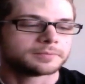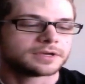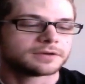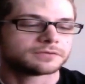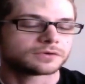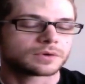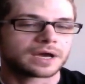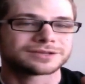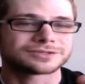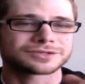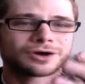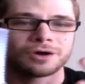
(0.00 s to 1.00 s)
If you
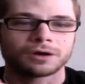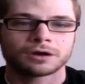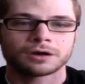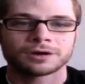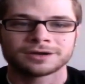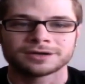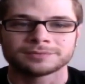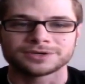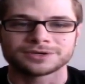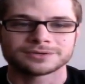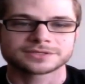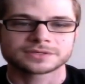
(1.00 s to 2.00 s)
guys are in
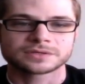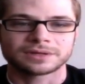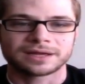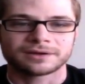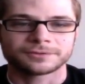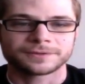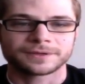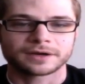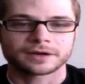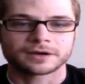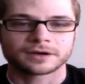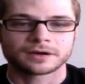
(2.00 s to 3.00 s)
beauty school out
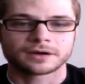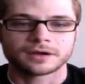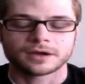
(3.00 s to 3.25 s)
there,